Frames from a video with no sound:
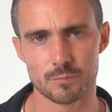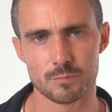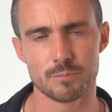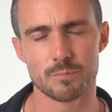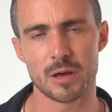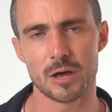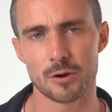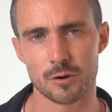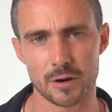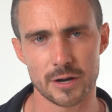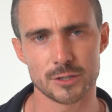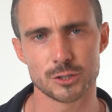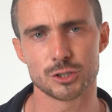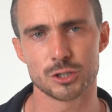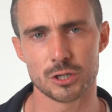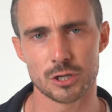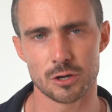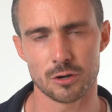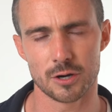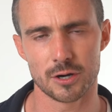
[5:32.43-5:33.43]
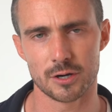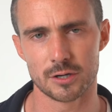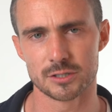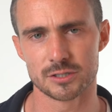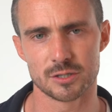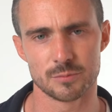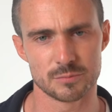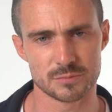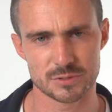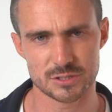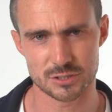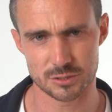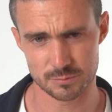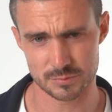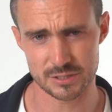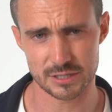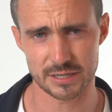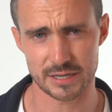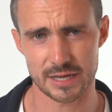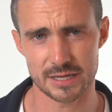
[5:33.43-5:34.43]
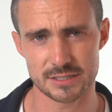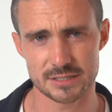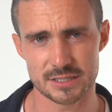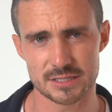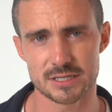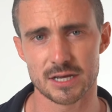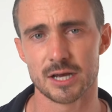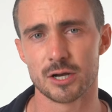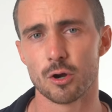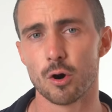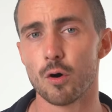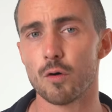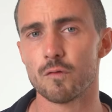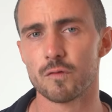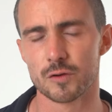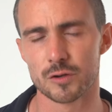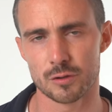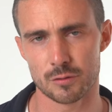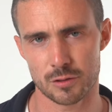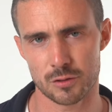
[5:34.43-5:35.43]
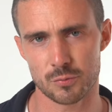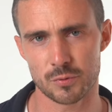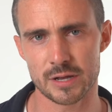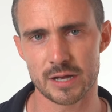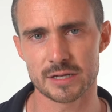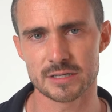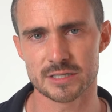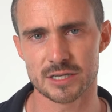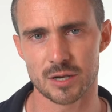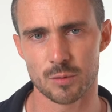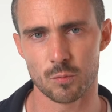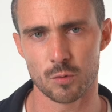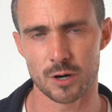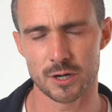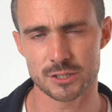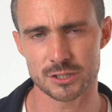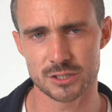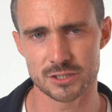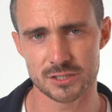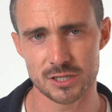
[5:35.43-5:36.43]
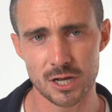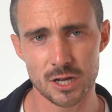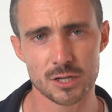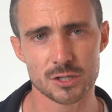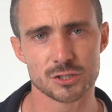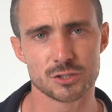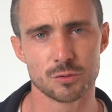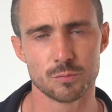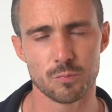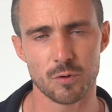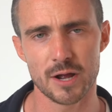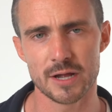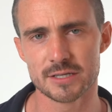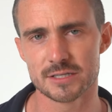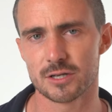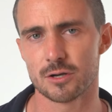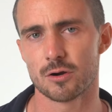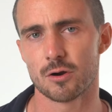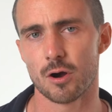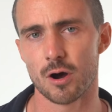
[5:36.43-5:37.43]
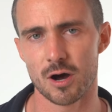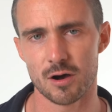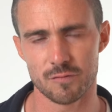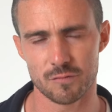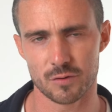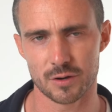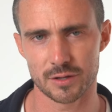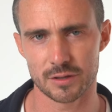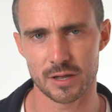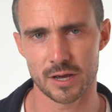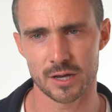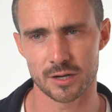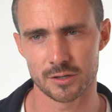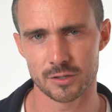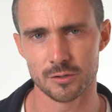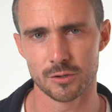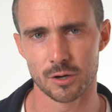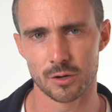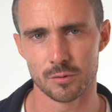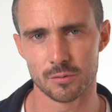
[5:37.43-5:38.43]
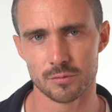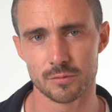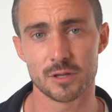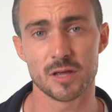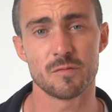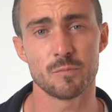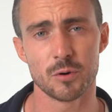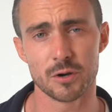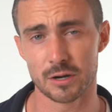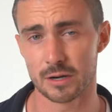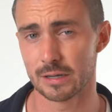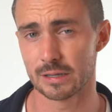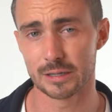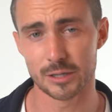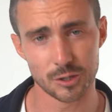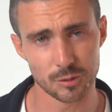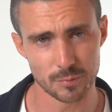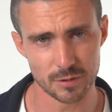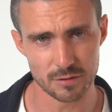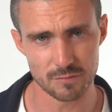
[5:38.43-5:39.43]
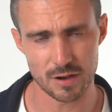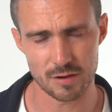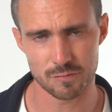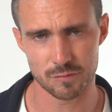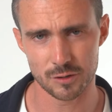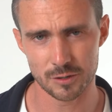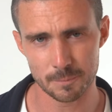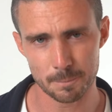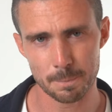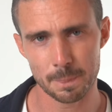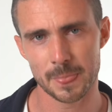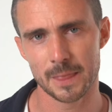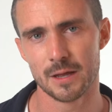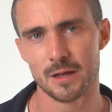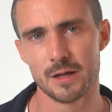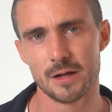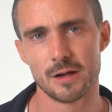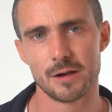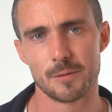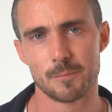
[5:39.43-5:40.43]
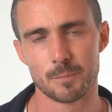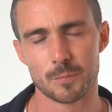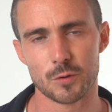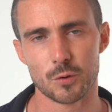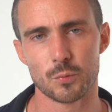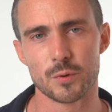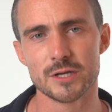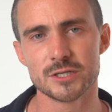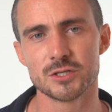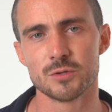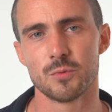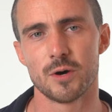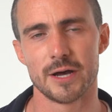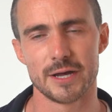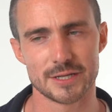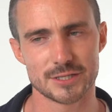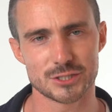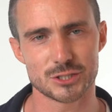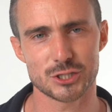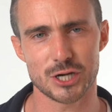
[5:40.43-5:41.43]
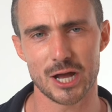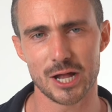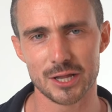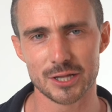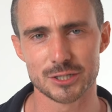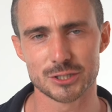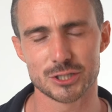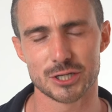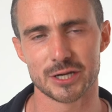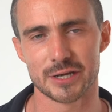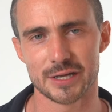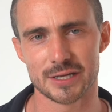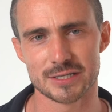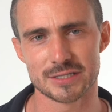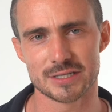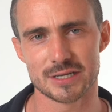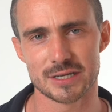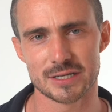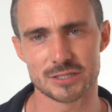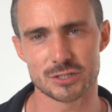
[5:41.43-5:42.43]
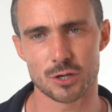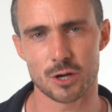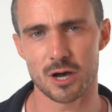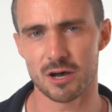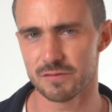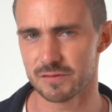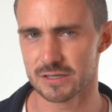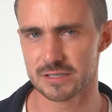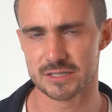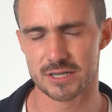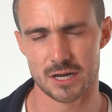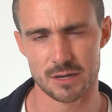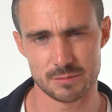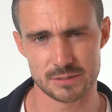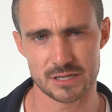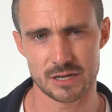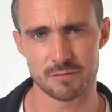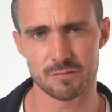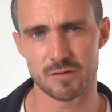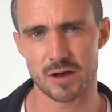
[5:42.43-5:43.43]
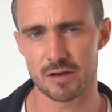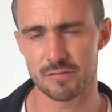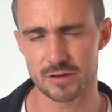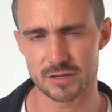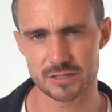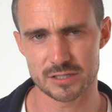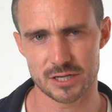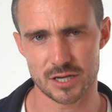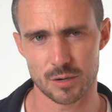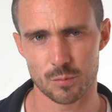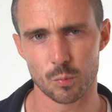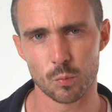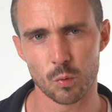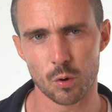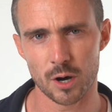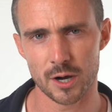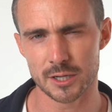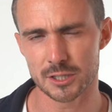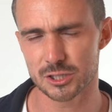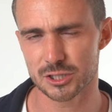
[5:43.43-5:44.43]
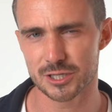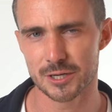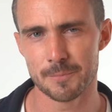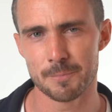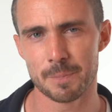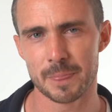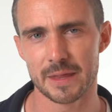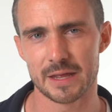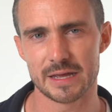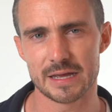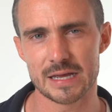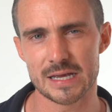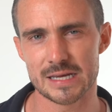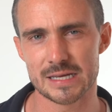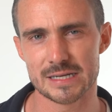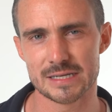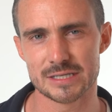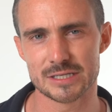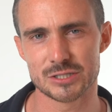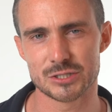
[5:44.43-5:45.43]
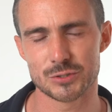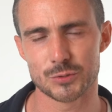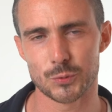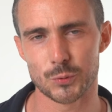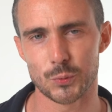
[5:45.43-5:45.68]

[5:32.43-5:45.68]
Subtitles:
better engineering on terms of the case design over your 3 ATM watches. So brands that are offering that, they've put in a little bit of effort. The reason why it's challenging is oftentimes that 5 ATM watch is